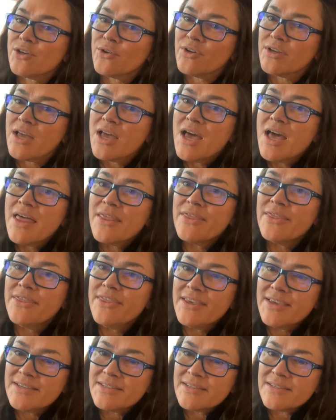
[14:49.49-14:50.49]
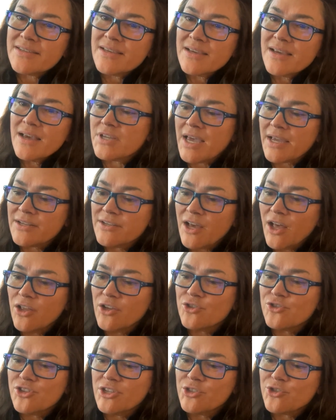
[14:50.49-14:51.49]
So this
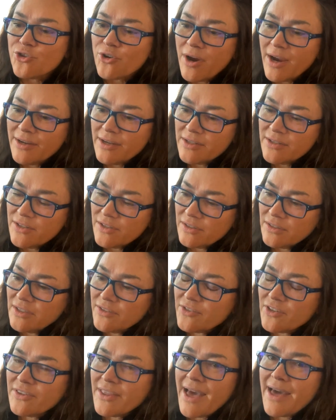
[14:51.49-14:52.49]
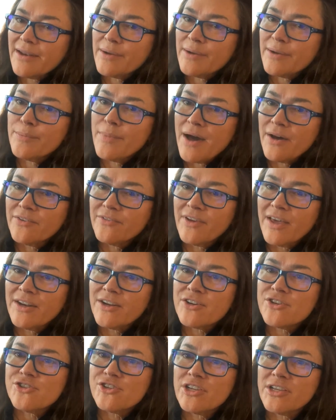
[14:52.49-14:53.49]
technology trying to deliver that amount of
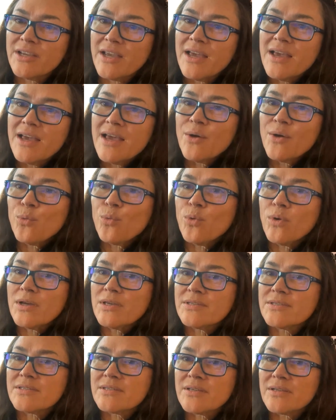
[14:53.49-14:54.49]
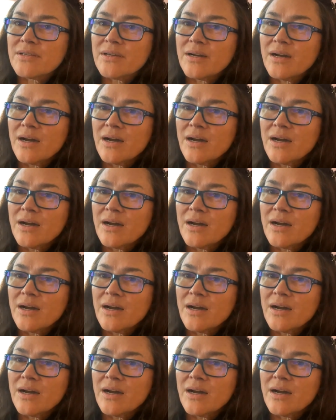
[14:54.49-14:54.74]
energy was